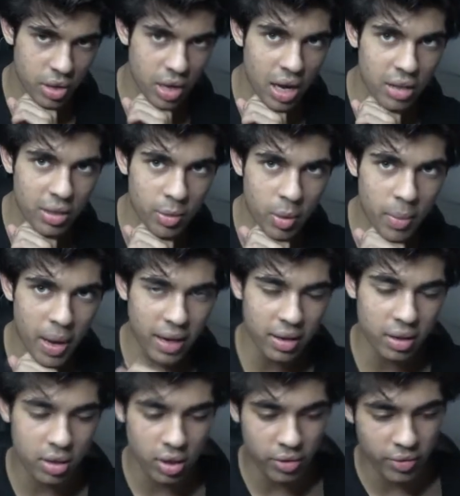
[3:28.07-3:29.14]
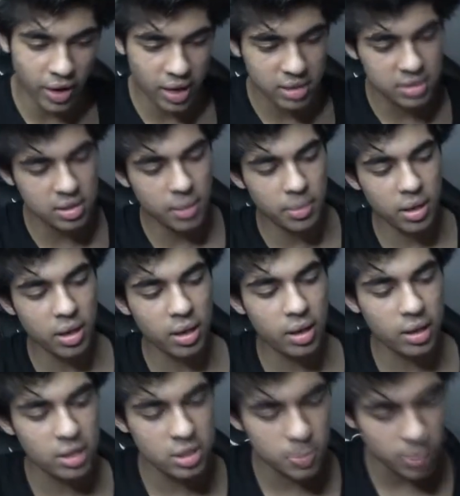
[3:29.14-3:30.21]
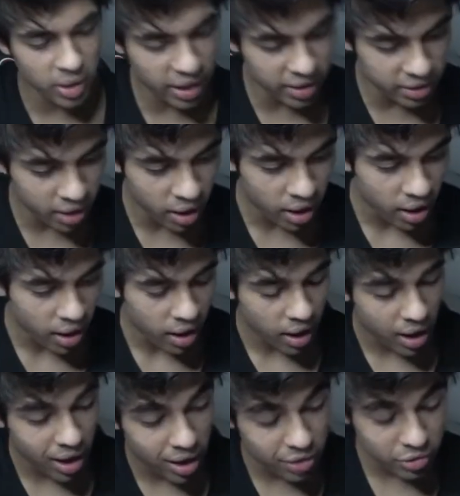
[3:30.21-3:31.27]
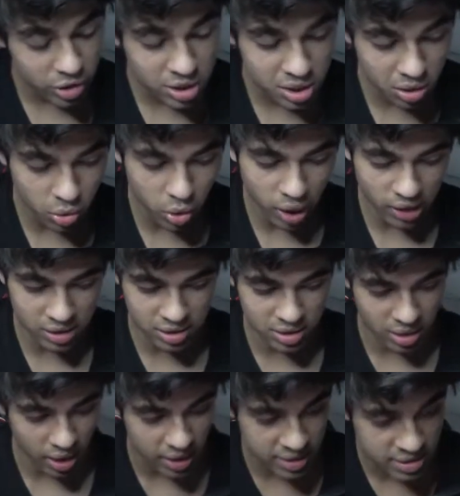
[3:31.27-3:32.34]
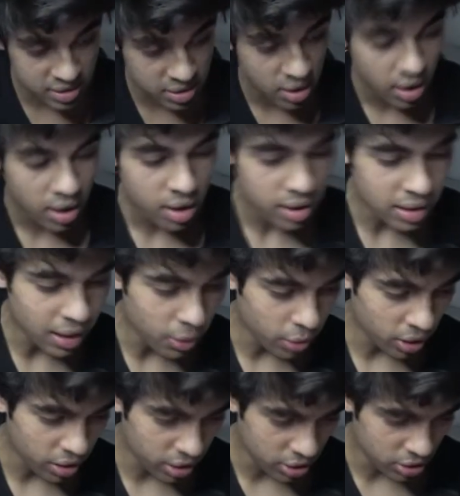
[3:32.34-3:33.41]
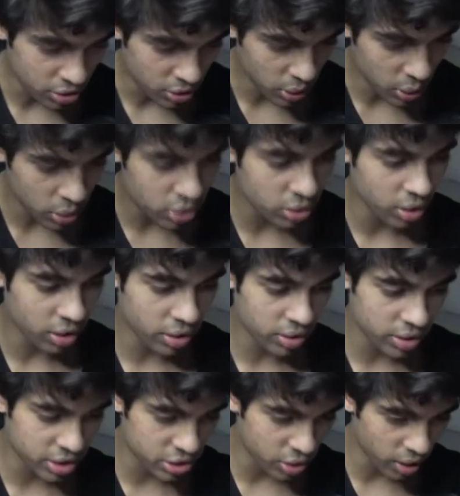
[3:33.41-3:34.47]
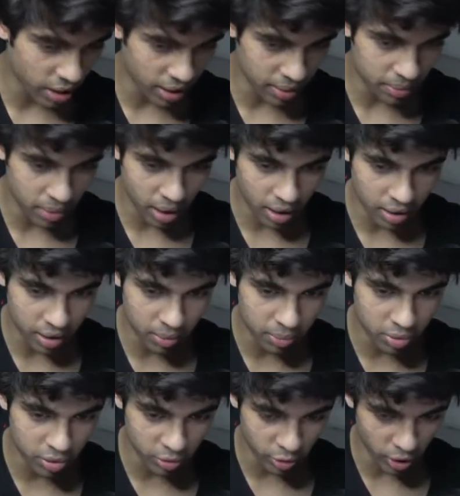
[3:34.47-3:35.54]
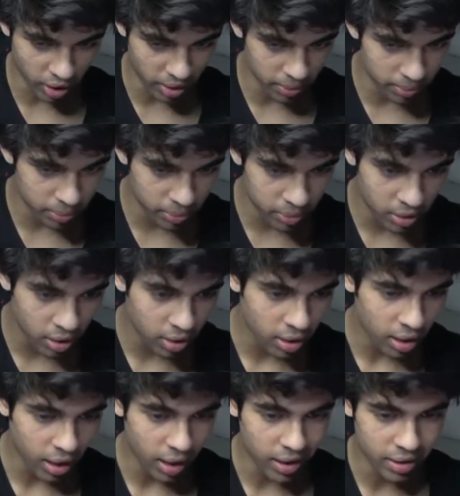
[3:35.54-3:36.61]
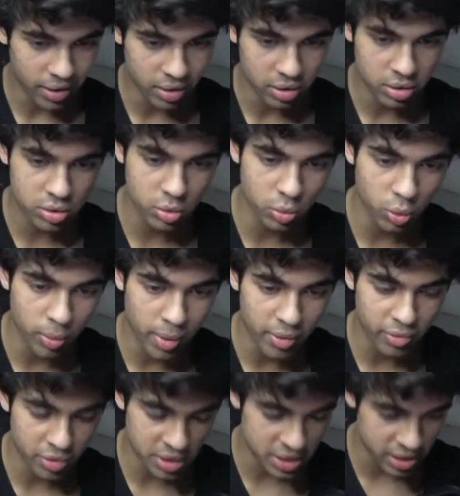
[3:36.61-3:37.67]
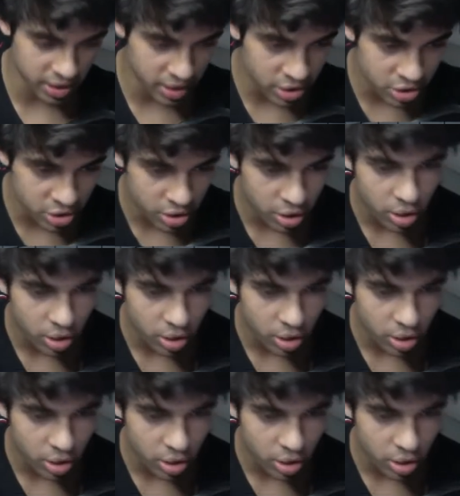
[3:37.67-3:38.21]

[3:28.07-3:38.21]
now that we're back in Kovaaks, I'm going to explain every single exercise that we're going to do to increase your aim and improve your aim and to warm up for Siege.